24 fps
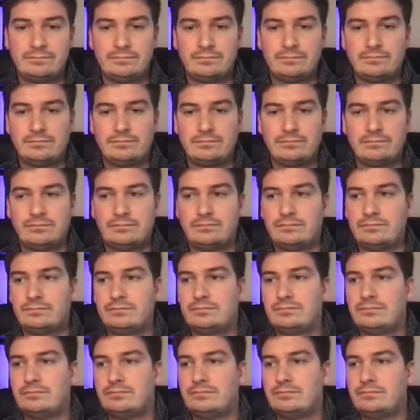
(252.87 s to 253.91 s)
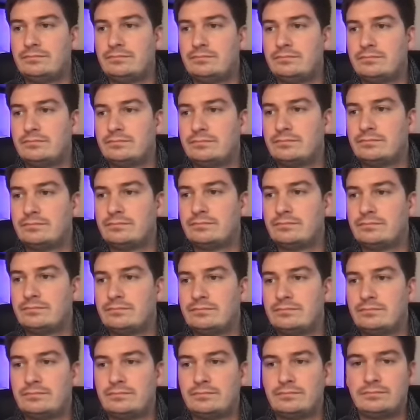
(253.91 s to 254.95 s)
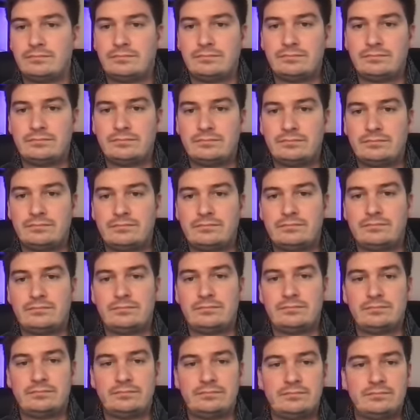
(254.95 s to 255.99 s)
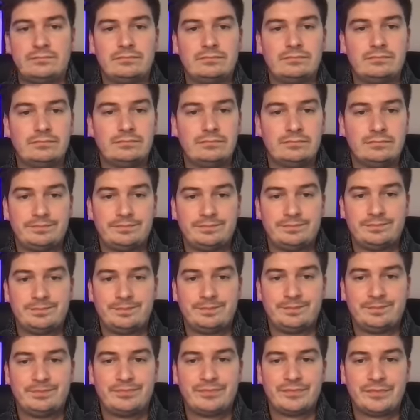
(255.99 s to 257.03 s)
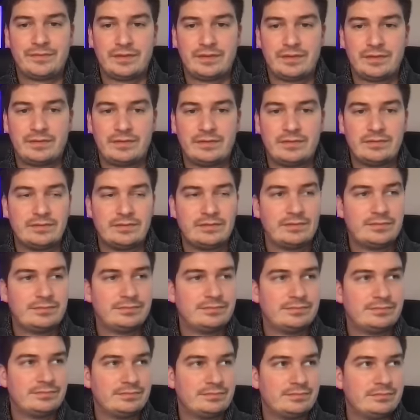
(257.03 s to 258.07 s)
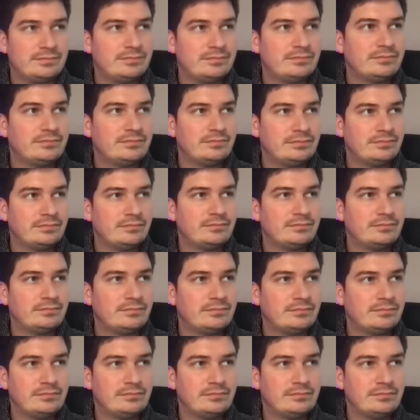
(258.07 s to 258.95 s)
[no speech]